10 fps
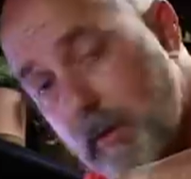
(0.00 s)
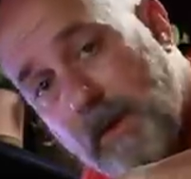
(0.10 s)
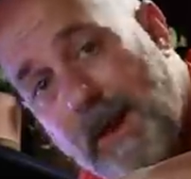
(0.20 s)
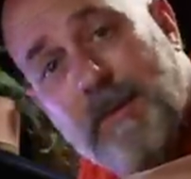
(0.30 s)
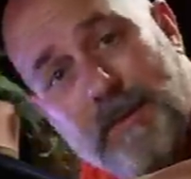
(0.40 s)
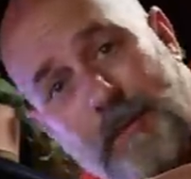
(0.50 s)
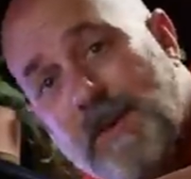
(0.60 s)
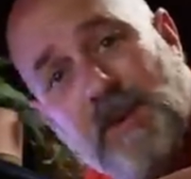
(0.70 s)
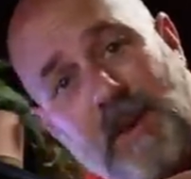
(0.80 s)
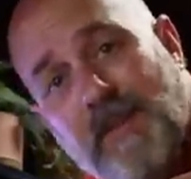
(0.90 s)
Well, that was
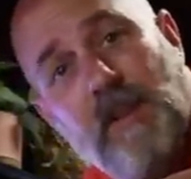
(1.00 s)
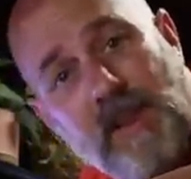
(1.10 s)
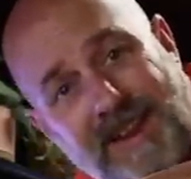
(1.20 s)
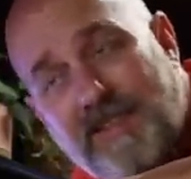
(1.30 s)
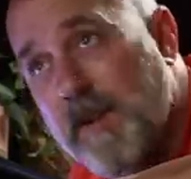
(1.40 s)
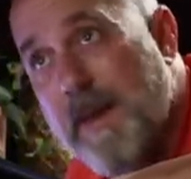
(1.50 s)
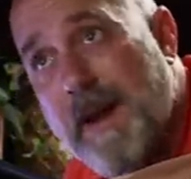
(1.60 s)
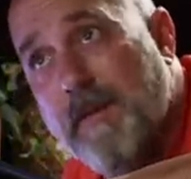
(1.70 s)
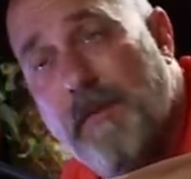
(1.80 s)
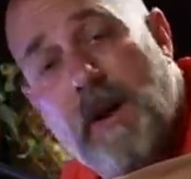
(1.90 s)
officially the least
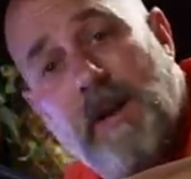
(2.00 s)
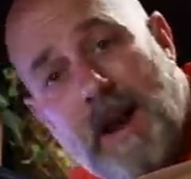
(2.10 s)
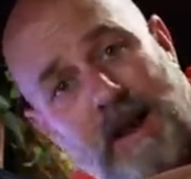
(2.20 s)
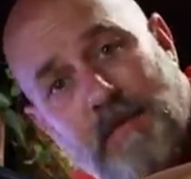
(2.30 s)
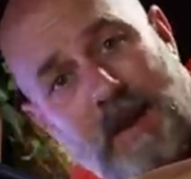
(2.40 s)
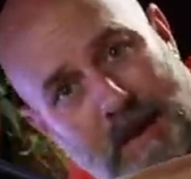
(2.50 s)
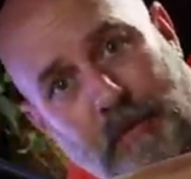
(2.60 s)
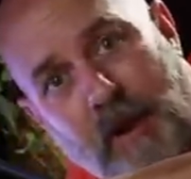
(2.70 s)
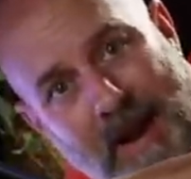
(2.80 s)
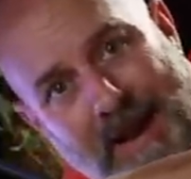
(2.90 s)
amount of fun I've
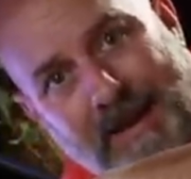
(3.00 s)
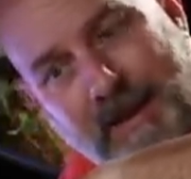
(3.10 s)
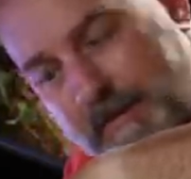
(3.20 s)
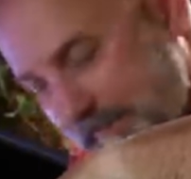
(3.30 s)
ever had.